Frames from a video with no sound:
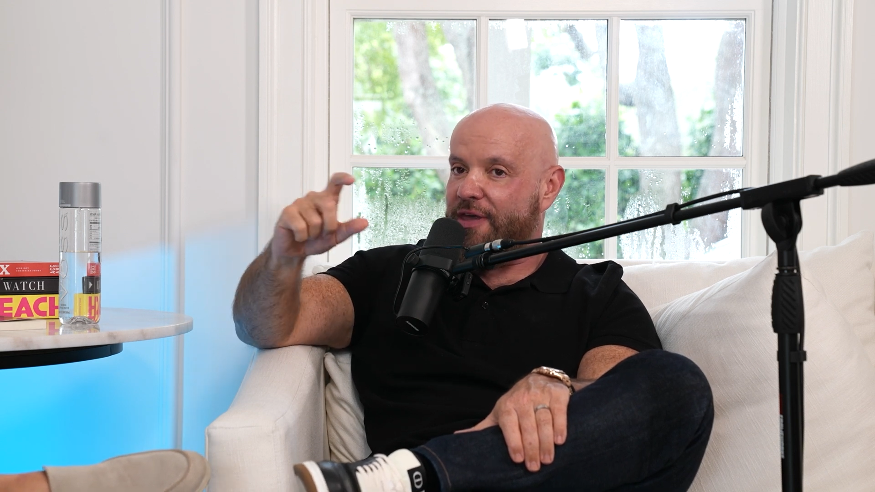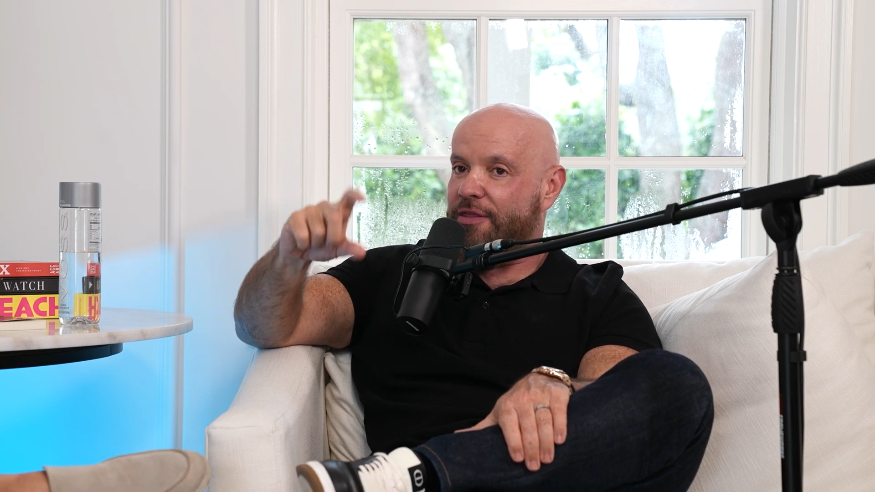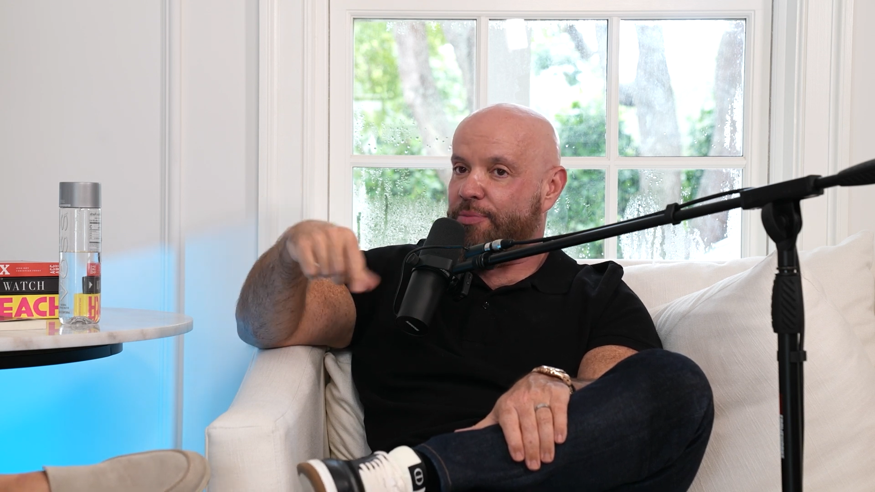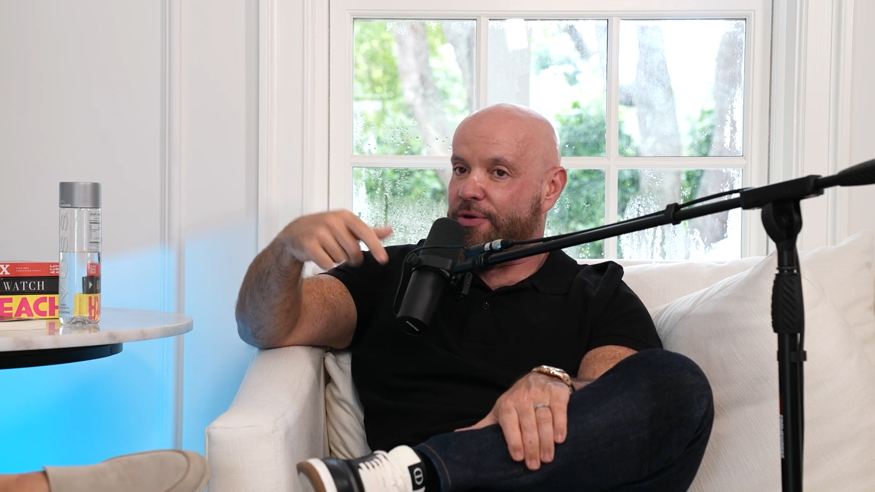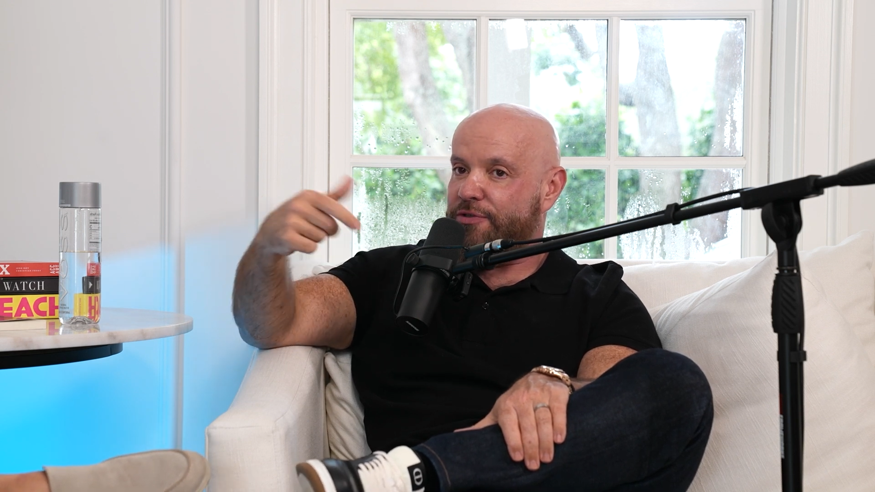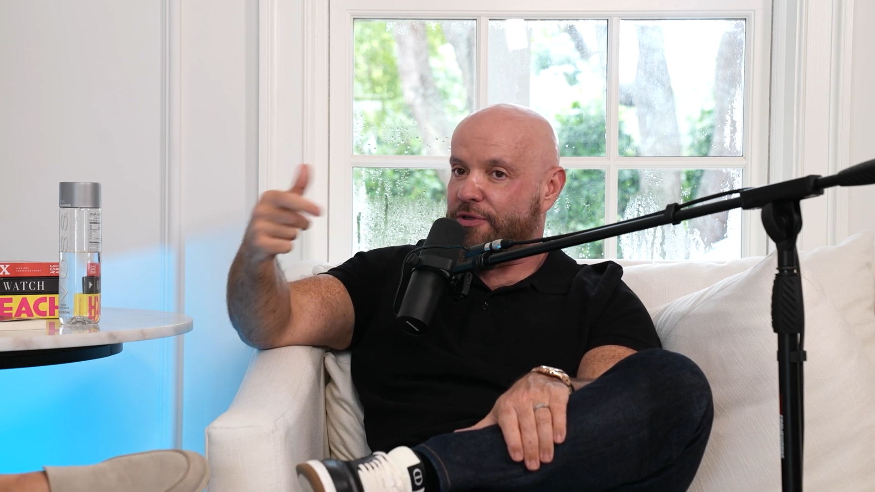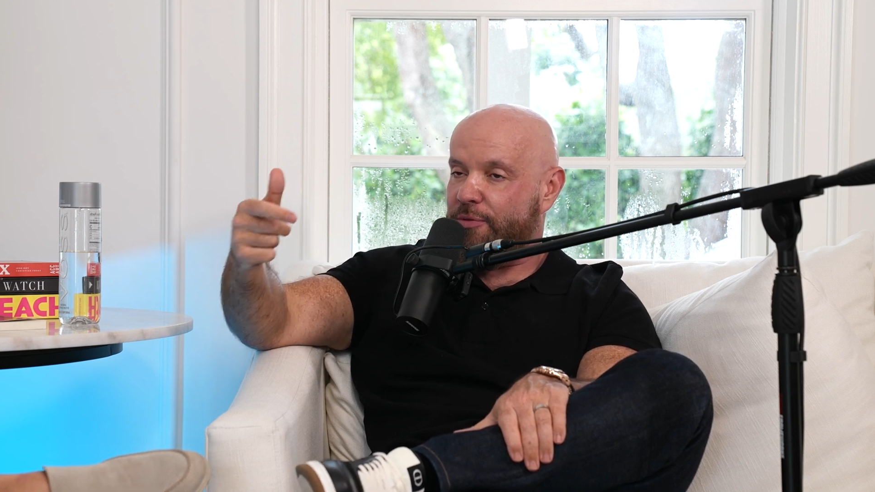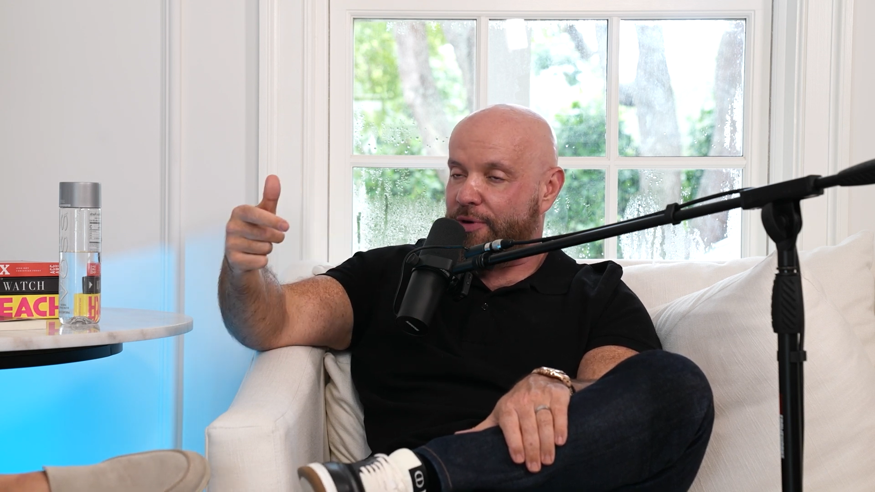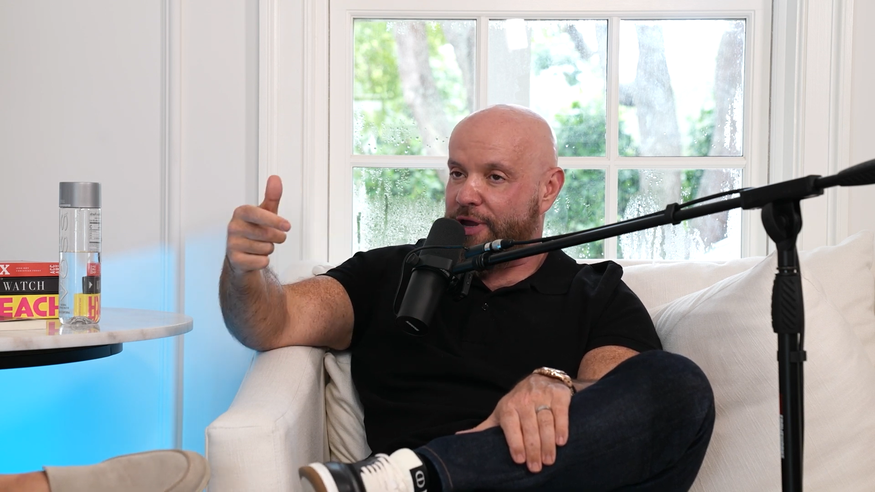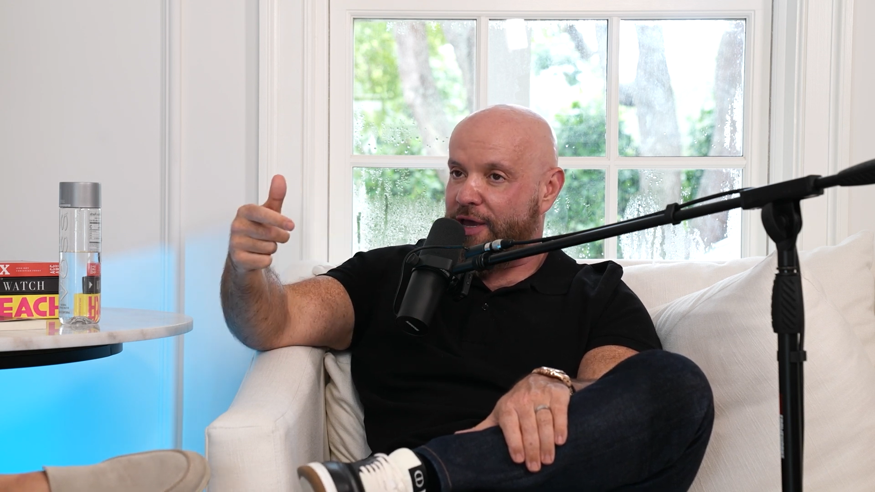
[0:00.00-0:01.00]
and the personal
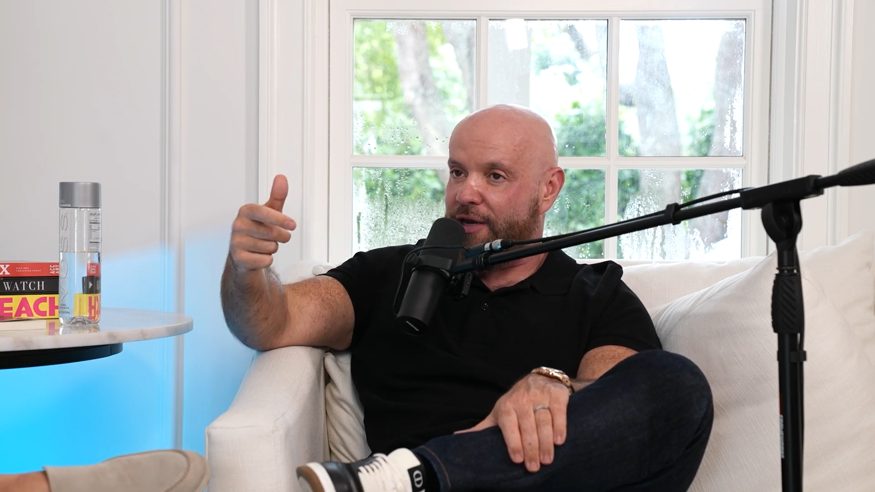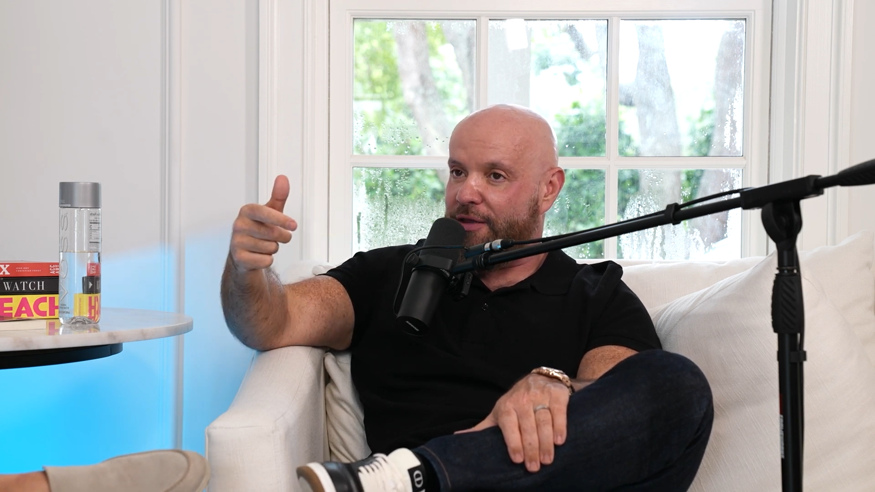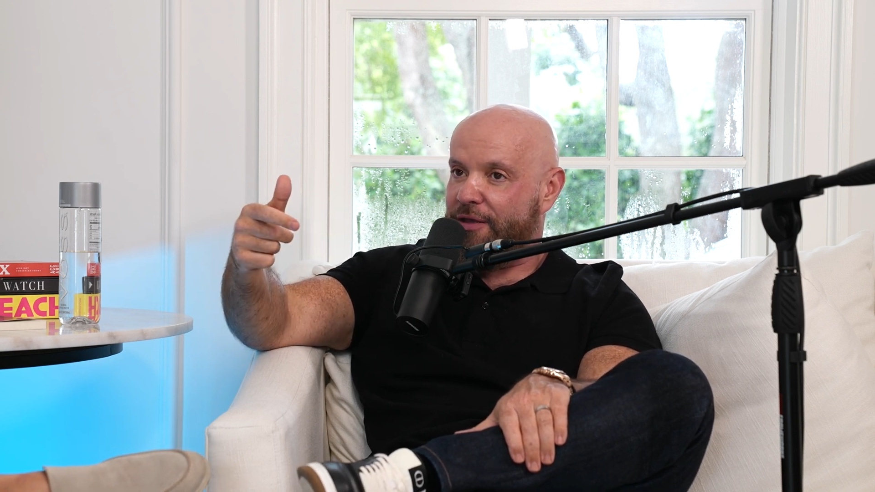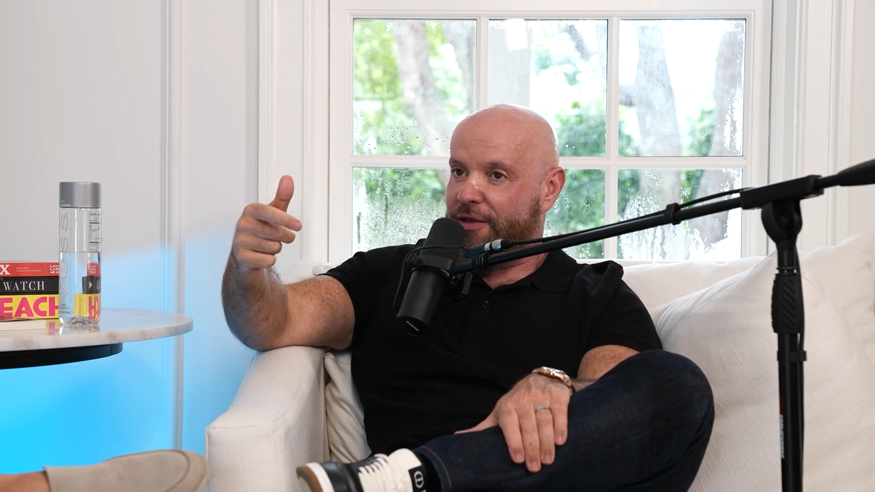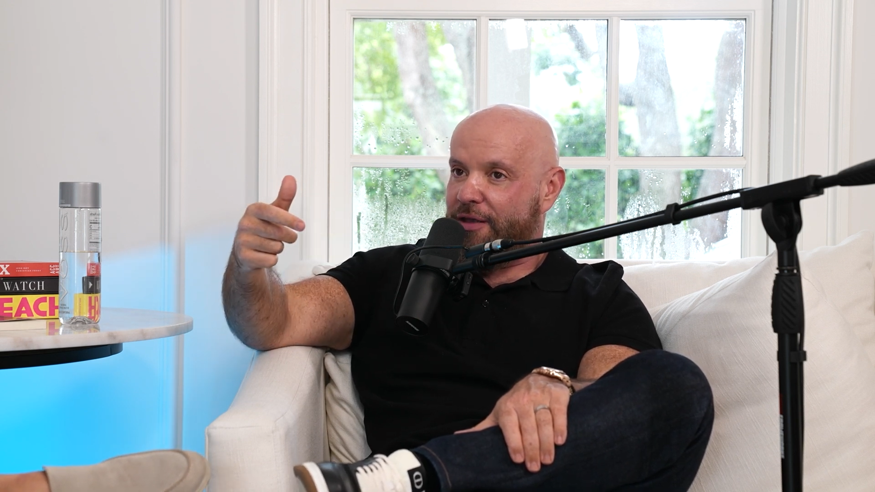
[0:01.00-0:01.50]
brand.